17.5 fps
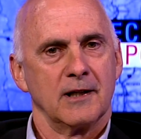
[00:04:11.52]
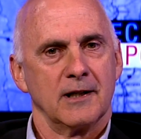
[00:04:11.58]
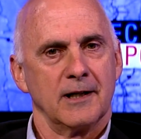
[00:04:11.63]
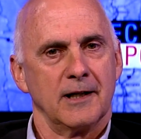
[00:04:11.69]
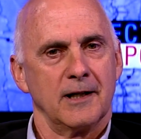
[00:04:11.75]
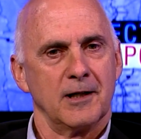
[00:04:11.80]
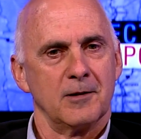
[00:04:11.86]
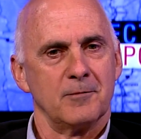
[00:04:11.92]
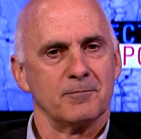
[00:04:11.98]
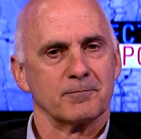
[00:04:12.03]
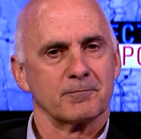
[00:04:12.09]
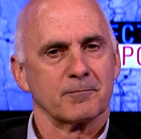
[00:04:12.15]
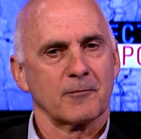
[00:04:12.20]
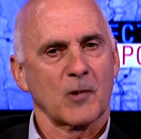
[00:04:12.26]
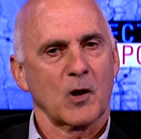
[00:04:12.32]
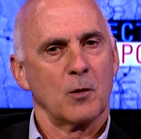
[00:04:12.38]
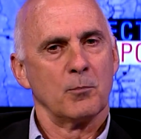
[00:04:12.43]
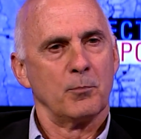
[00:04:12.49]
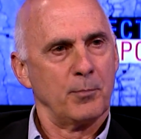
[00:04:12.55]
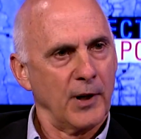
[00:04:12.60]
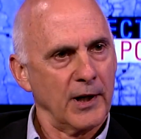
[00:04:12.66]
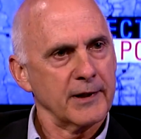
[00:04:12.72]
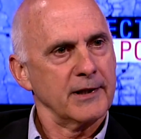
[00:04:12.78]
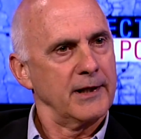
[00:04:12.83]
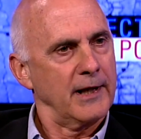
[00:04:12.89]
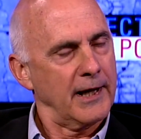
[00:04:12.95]
Um,
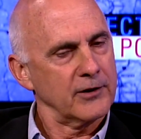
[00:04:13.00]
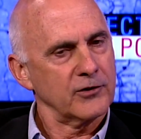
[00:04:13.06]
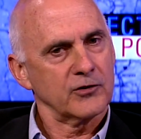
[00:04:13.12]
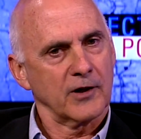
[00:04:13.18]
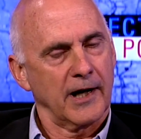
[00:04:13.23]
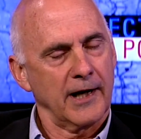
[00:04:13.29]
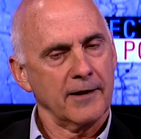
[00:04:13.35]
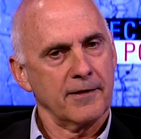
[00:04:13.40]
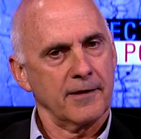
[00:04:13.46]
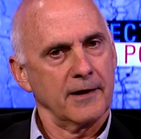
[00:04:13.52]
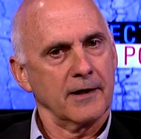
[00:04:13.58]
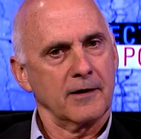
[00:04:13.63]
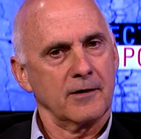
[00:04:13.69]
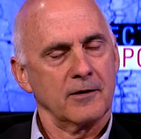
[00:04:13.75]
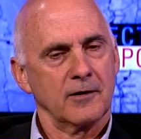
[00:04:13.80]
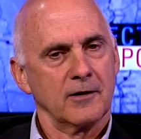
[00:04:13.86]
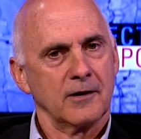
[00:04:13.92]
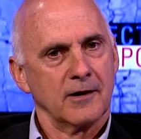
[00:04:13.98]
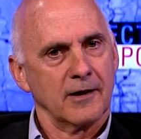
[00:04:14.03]
but yes, I think